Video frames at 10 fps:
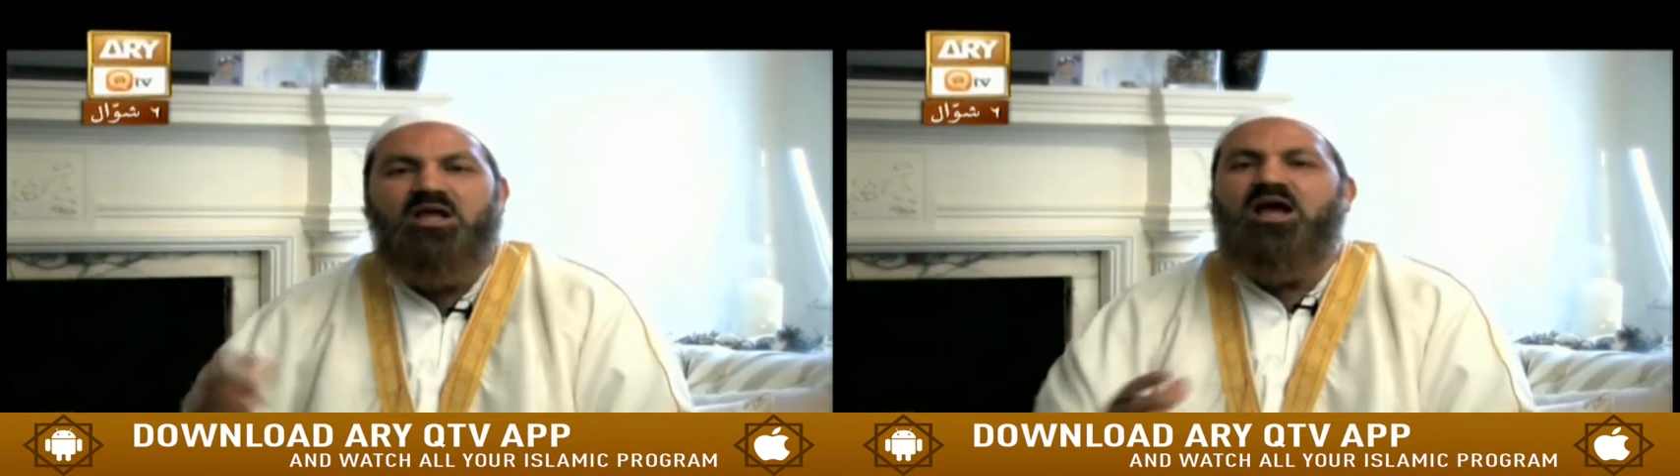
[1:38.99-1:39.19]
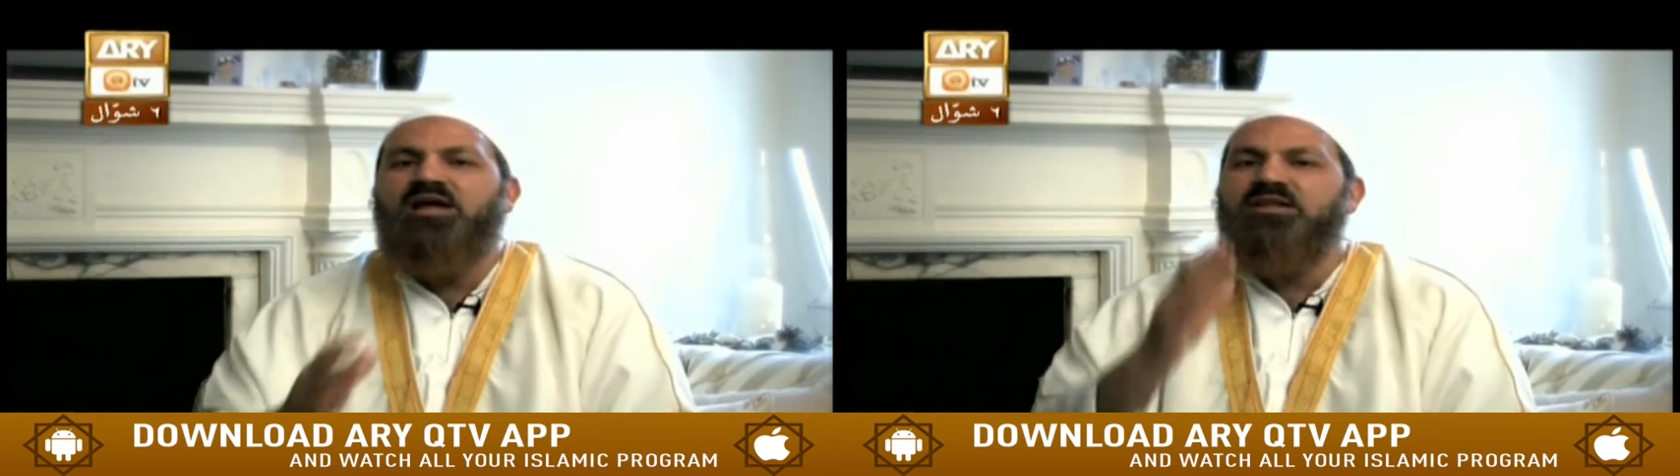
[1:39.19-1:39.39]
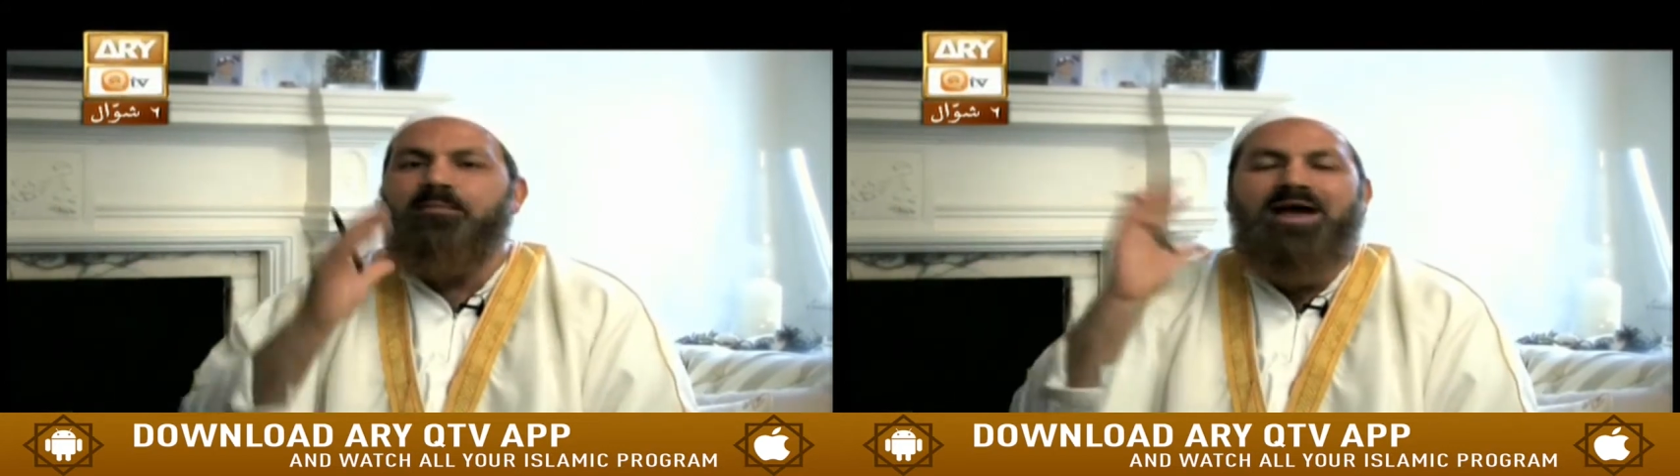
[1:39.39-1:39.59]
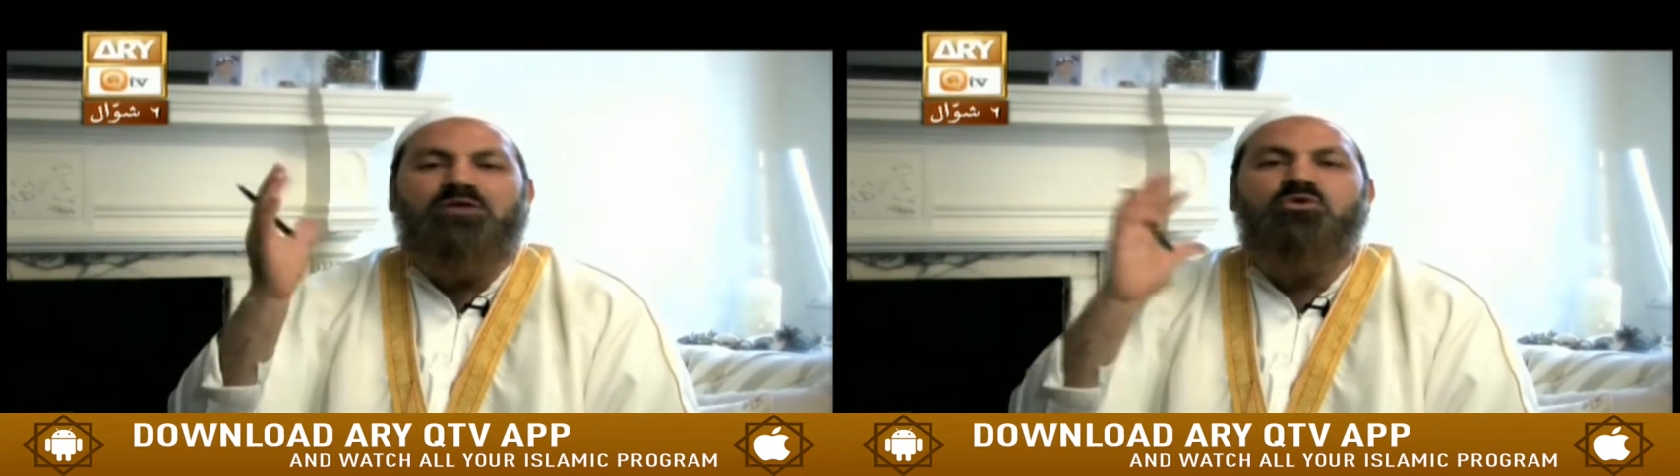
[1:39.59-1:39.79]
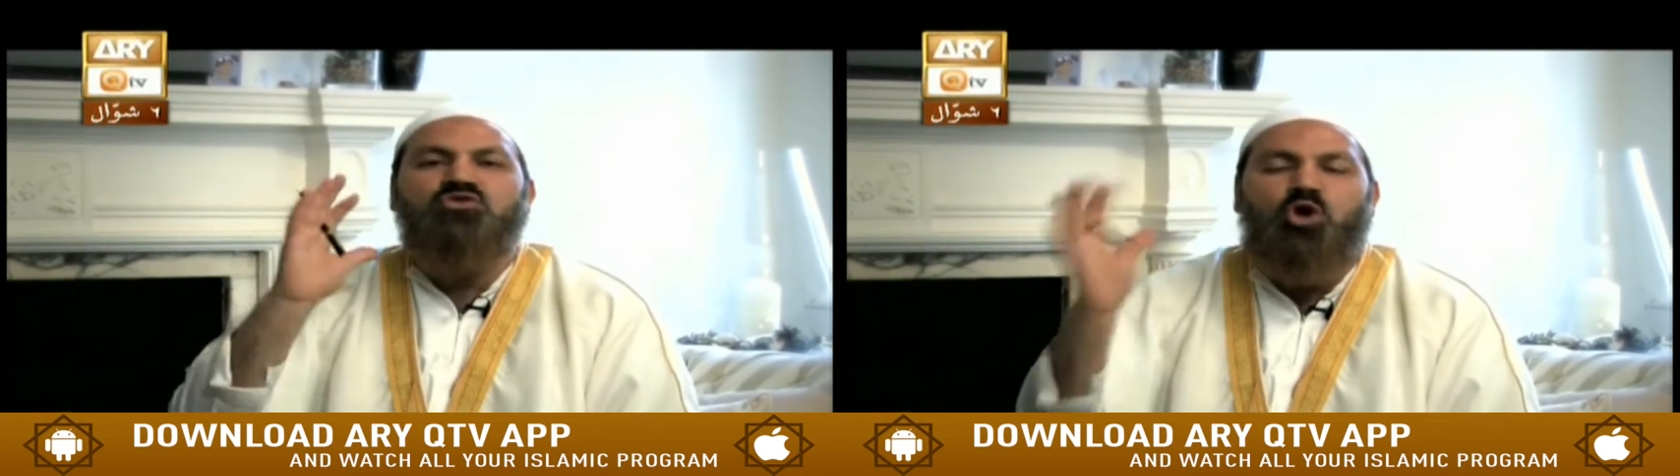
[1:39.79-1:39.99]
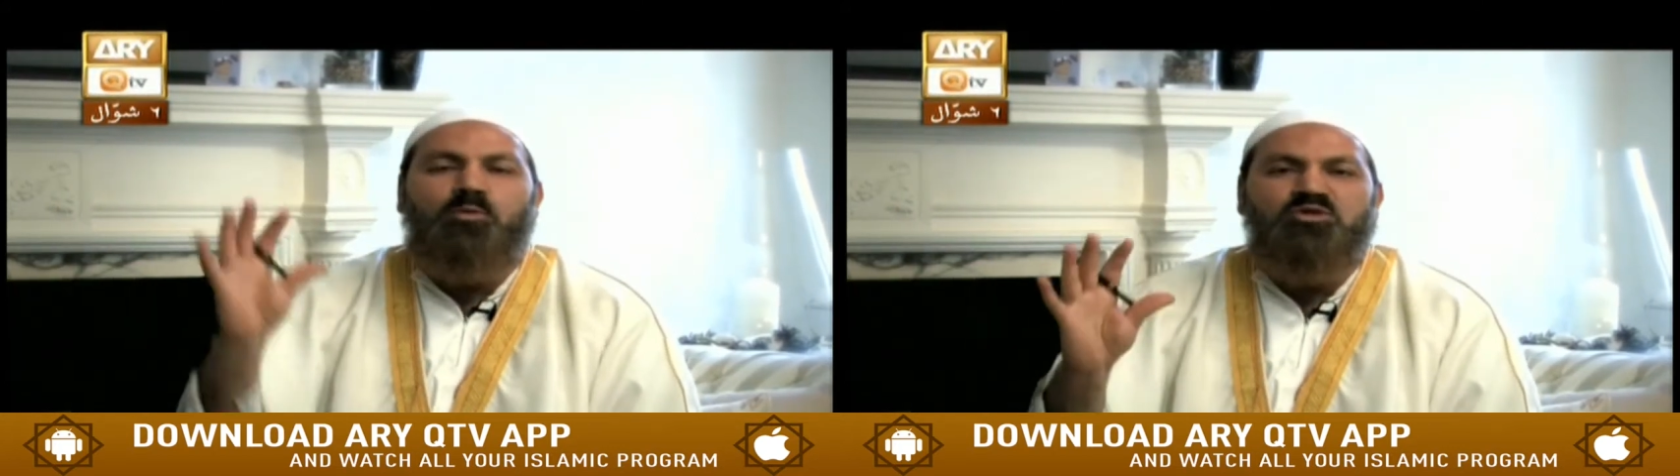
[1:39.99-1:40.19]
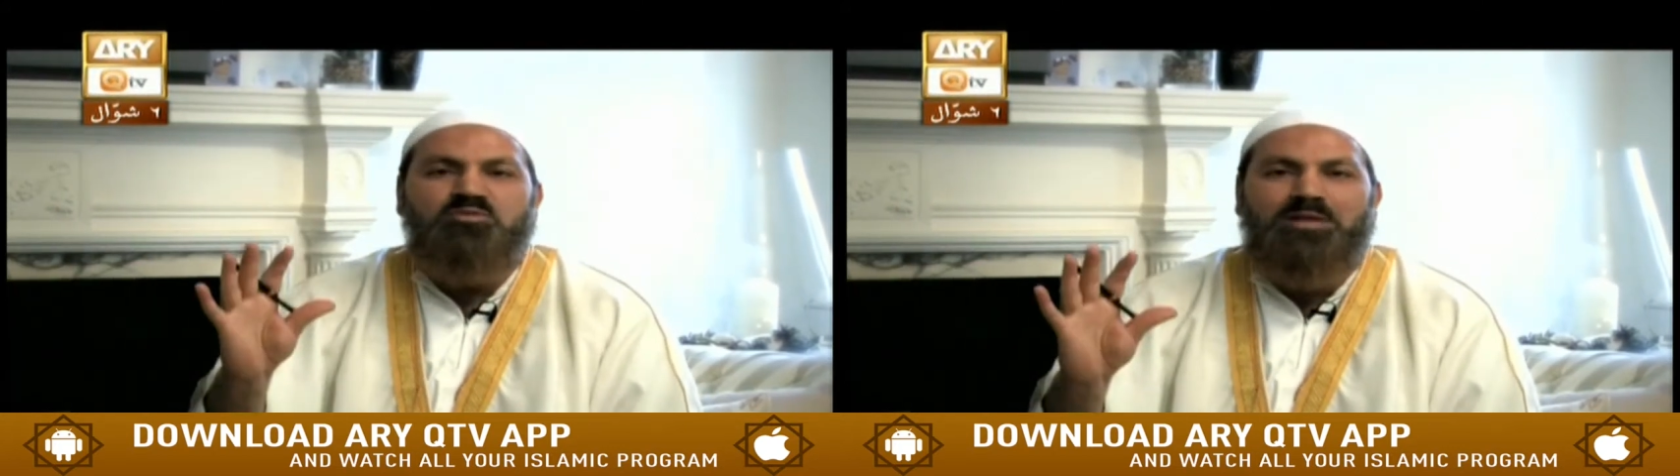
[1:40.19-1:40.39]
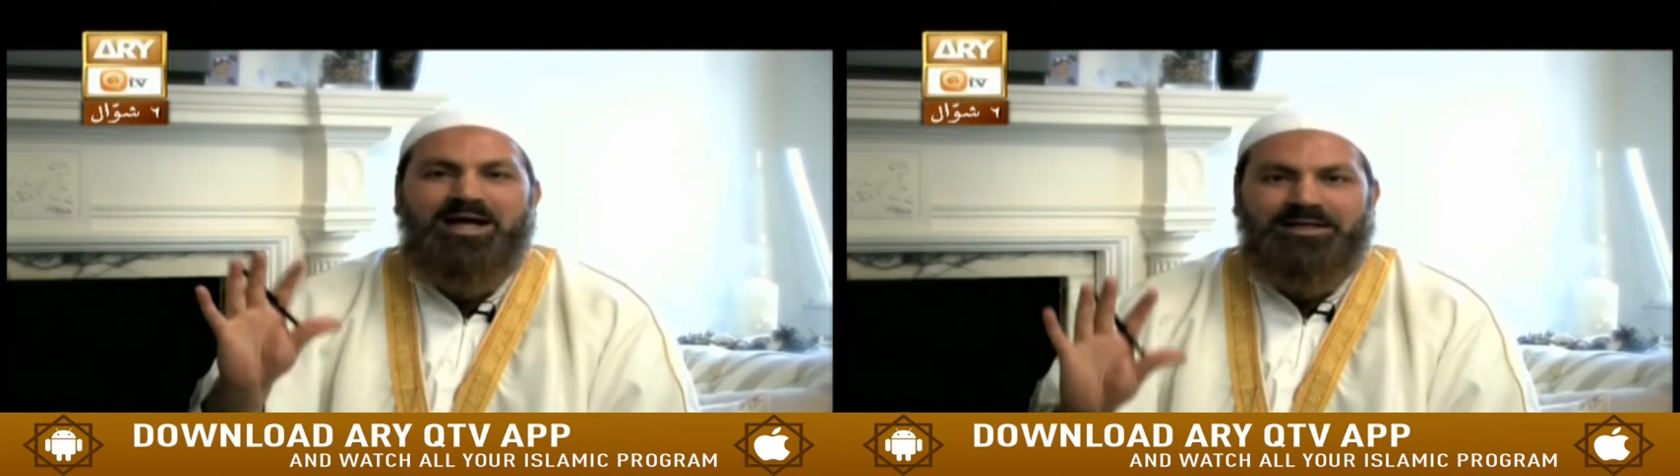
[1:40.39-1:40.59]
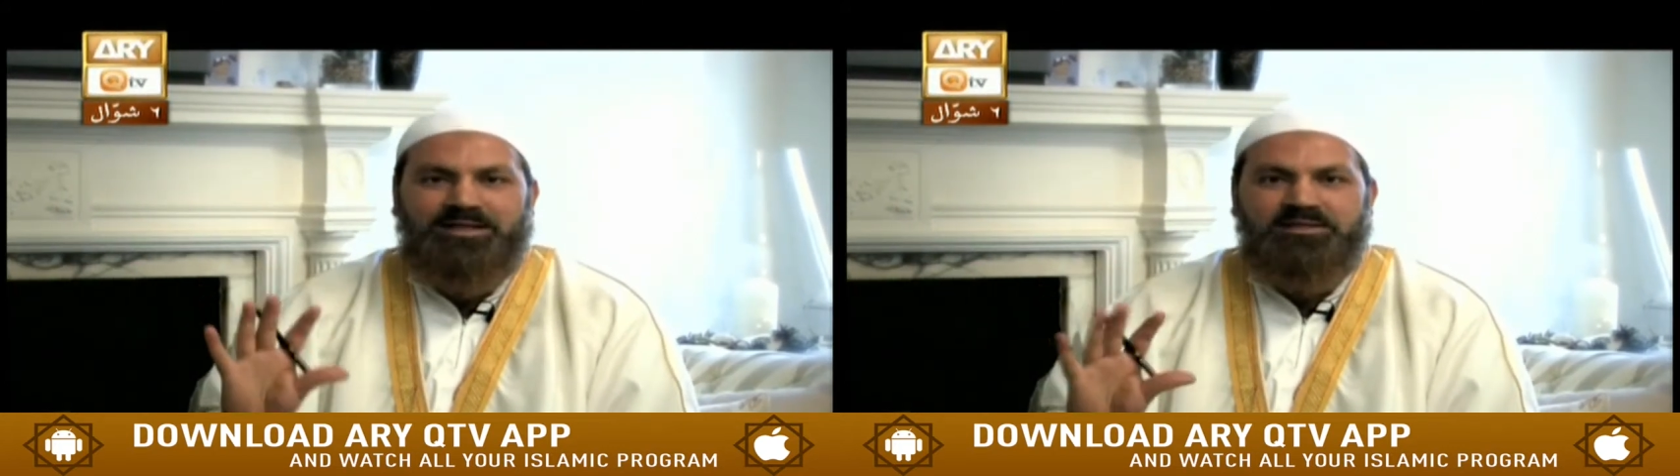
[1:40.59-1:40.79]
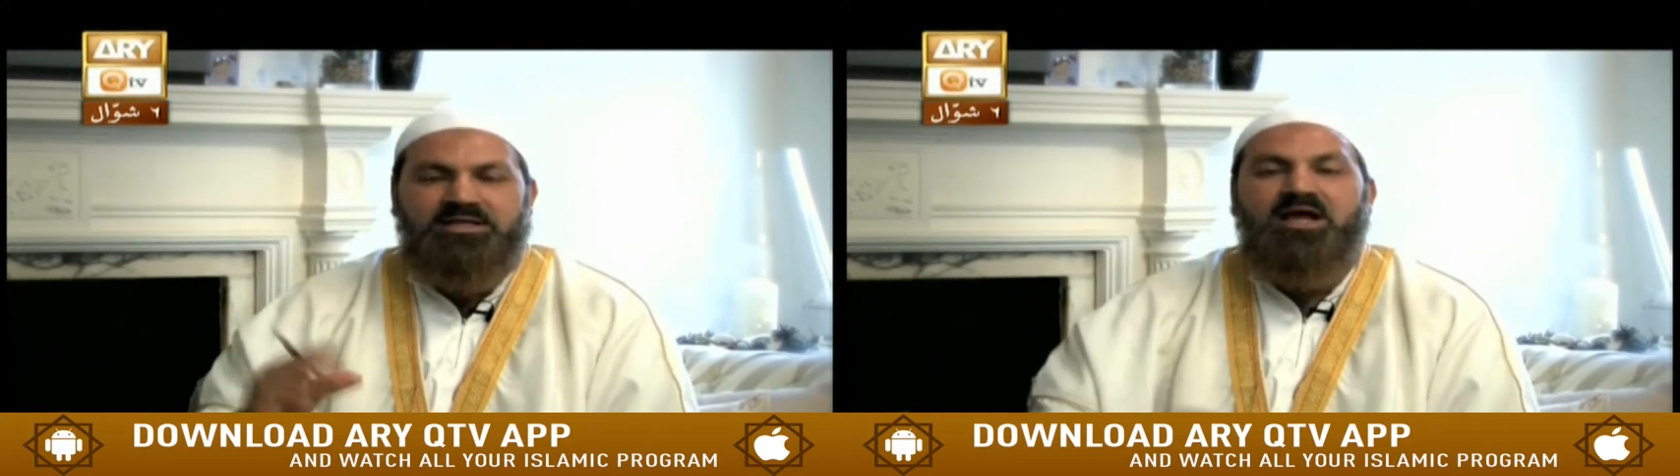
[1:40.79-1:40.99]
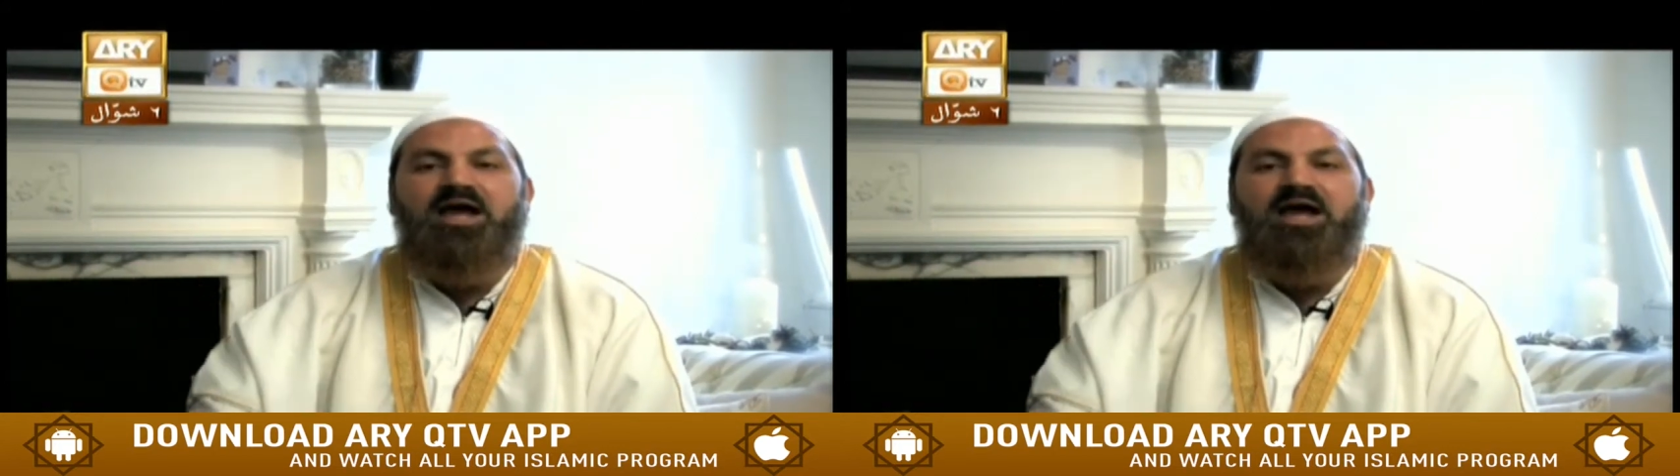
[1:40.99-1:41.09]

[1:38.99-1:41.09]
and the man was almost blinded.